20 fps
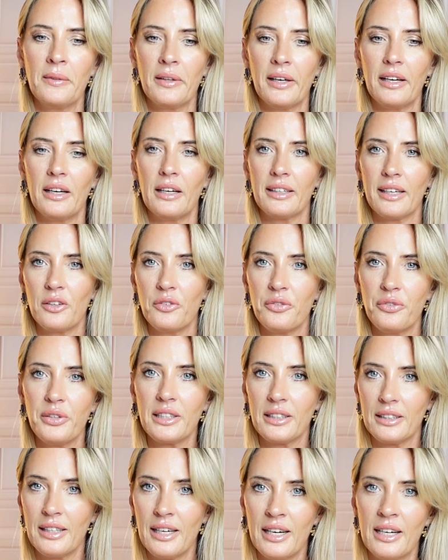can
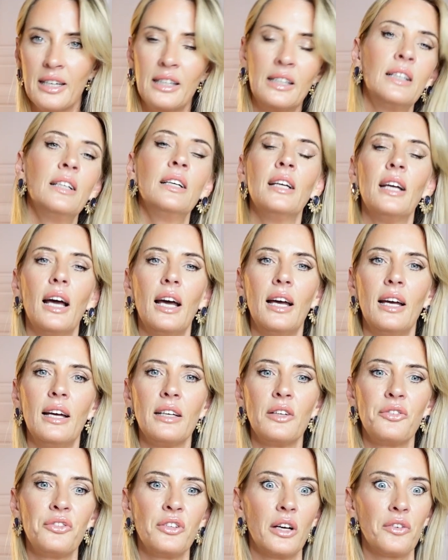fit there.
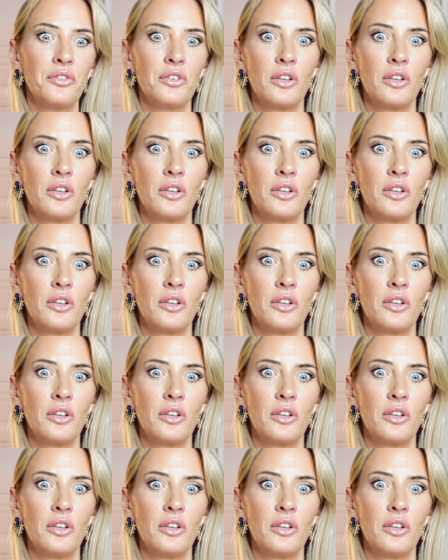If you have